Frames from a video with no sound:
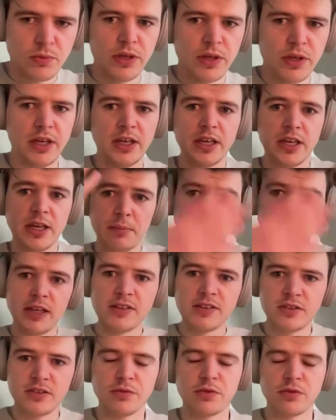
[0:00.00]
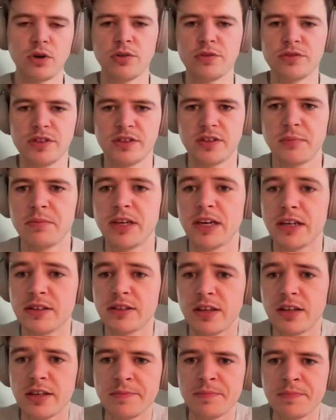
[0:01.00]
we keep a list of curves or something
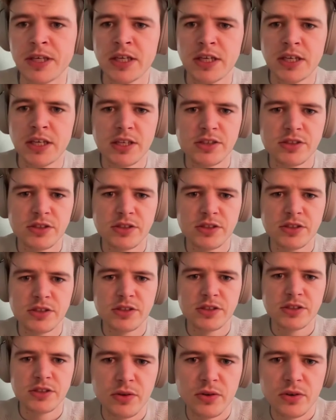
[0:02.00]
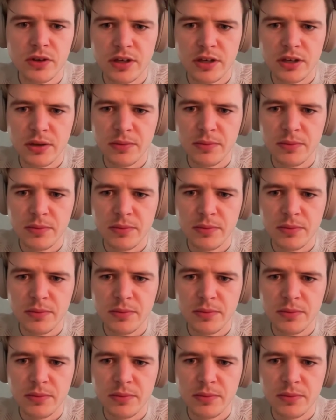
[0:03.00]
like that. So